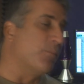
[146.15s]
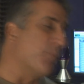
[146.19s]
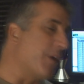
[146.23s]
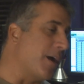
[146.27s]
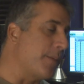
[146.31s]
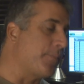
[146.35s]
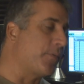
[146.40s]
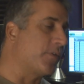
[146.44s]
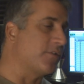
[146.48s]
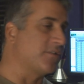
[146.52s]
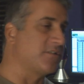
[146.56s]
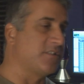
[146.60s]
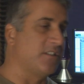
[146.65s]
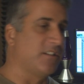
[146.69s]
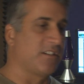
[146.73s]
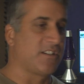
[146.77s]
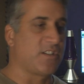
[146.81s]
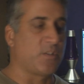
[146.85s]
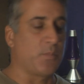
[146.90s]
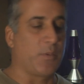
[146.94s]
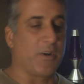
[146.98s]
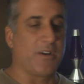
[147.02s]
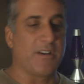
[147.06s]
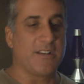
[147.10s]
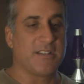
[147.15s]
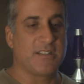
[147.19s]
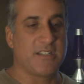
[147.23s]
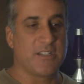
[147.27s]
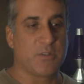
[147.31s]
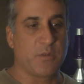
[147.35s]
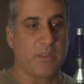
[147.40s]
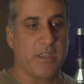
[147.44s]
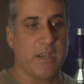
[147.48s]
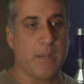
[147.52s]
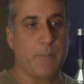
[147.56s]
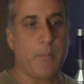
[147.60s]
My personal
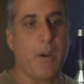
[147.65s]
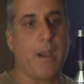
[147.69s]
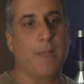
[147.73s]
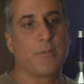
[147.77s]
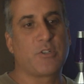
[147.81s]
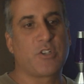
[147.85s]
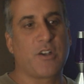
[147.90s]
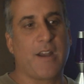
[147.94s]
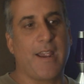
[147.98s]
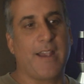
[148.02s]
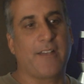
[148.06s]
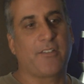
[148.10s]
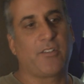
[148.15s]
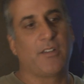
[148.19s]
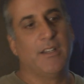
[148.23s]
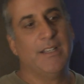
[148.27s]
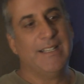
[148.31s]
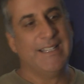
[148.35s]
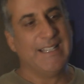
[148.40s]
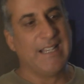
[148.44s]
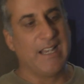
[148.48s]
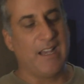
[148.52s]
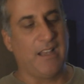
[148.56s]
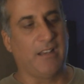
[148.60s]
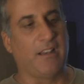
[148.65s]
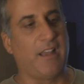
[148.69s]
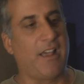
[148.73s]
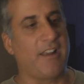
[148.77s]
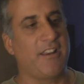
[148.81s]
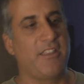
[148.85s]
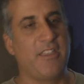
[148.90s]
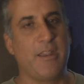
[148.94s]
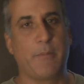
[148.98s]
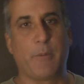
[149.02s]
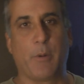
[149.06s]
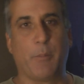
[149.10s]
experiences with hip-hop tracks, a
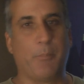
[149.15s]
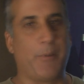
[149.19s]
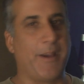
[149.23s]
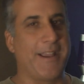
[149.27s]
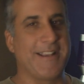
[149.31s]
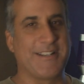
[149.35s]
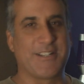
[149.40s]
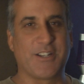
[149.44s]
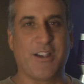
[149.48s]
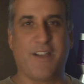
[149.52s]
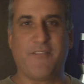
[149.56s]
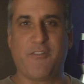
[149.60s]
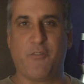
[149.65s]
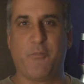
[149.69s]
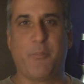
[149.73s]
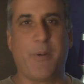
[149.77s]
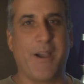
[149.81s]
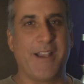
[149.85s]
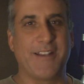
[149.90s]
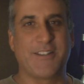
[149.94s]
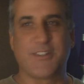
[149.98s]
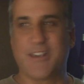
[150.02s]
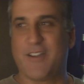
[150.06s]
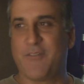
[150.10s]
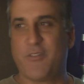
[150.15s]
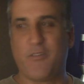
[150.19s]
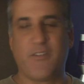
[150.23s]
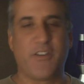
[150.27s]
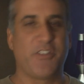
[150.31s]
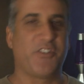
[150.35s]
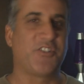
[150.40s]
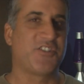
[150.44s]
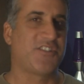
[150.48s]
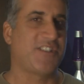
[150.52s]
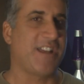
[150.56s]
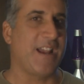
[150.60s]
lot of them are bites off of
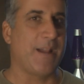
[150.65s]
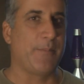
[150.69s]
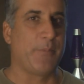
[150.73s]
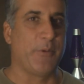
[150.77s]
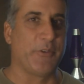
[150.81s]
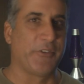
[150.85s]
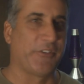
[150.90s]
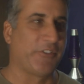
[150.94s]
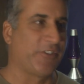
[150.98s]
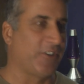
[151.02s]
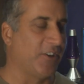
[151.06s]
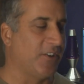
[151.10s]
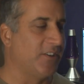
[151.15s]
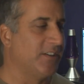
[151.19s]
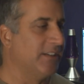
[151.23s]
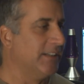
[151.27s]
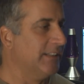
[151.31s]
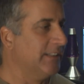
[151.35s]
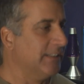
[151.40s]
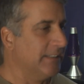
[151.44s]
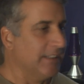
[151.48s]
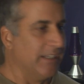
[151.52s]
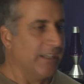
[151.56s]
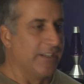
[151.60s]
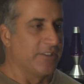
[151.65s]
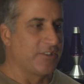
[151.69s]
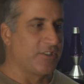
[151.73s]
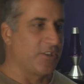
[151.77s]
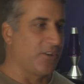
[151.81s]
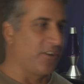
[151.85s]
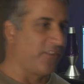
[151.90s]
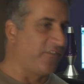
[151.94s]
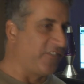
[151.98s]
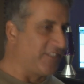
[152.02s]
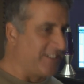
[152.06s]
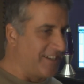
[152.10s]
other samples, so
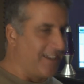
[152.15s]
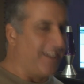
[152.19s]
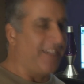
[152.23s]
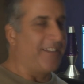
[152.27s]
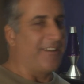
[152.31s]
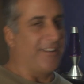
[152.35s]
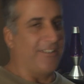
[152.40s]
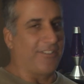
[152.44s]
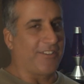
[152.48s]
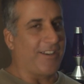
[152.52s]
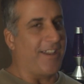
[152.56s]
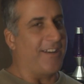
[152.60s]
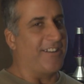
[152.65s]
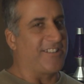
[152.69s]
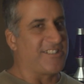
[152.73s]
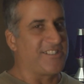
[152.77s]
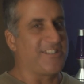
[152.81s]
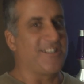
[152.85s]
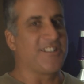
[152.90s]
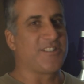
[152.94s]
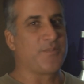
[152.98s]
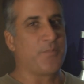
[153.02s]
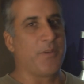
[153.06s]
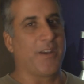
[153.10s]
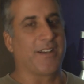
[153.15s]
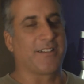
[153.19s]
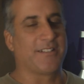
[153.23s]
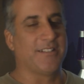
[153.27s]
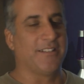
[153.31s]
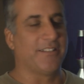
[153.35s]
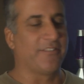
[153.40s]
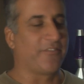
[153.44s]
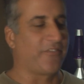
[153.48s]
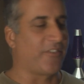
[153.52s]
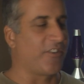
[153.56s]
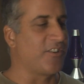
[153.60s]
the fidelity is kind of suspect
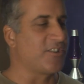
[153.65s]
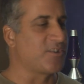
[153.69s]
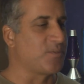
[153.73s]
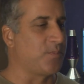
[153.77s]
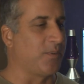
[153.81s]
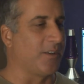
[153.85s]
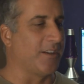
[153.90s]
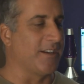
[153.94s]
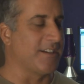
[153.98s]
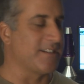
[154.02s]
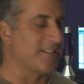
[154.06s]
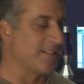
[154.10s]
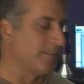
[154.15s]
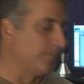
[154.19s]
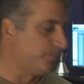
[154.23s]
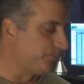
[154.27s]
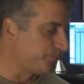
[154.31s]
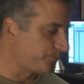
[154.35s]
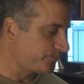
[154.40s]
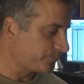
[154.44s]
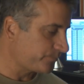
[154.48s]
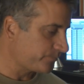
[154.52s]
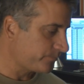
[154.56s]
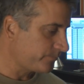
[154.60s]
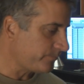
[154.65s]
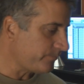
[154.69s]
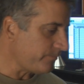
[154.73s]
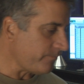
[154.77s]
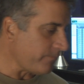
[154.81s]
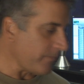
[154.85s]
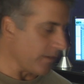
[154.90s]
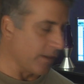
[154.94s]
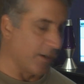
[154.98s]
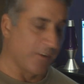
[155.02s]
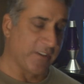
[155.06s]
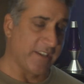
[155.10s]
in the first place.
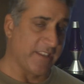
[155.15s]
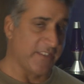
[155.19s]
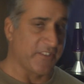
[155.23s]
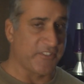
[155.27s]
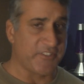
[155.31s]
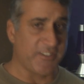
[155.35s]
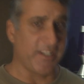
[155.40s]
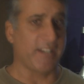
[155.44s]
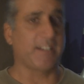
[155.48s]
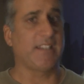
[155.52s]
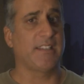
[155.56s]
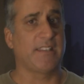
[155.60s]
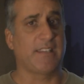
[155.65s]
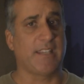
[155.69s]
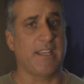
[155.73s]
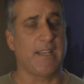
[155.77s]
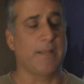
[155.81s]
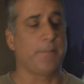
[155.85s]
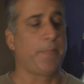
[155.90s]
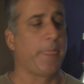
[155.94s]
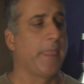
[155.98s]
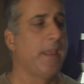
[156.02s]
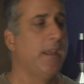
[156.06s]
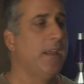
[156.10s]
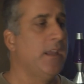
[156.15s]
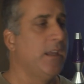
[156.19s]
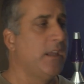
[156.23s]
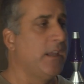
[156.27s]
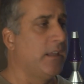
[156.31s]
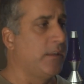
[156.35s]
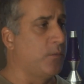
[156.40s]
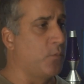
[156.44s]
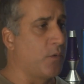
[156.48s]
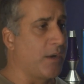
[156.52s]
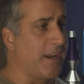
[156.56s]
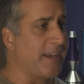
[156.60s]
Okay, the second thing,
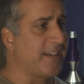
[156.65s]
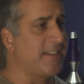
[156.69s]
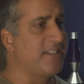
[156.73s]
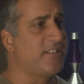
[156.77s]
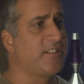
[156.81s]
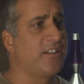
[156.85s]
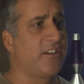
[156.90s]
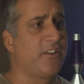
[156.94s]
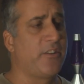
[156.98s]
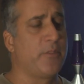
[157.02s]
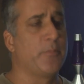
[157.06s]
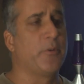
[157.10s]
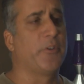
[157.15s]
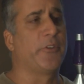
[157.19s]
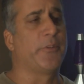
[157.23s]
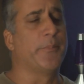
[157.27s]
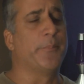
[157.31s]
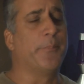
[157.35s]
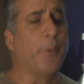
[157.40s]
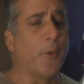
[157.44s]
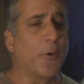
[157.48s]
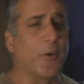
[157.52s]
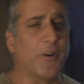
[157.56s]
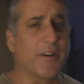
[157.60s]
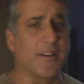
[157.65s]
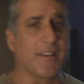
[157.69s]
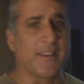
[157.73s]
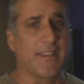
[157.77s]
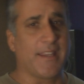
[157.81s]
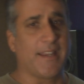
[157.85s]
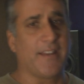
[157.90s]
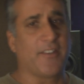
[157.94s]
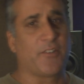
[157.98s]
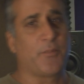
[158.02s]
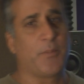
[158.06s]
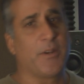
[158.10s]
and what I consider the most important
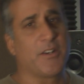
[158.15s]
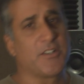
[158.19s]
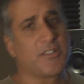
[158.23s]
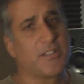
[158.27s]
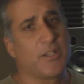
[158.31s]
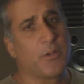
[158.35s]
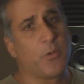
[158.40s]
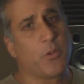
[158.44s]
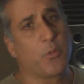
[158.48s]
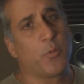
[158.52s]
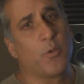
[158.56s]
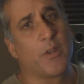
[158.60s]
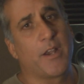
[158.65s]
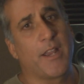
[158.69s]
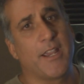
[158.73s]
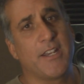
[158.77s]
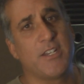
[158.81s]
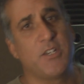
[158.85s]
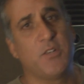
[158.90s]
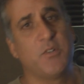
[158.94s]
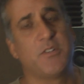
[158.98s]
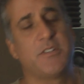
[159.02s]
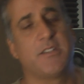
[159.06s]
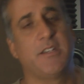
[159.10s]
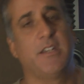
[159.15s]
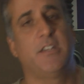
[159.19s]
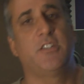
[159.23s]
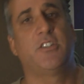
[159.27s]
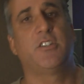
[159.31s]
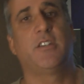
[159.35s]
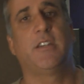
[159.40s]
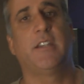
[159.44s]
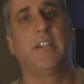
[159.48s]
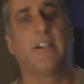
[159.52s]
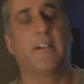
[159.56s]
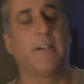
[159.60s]
thing, especially with what I do as an
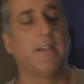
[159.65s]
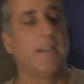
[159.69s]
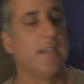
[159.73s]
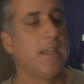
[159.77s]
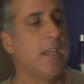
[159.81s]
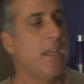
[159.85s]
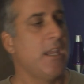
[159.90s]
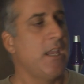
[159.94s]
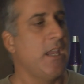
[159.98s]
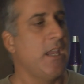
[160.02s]
engineer,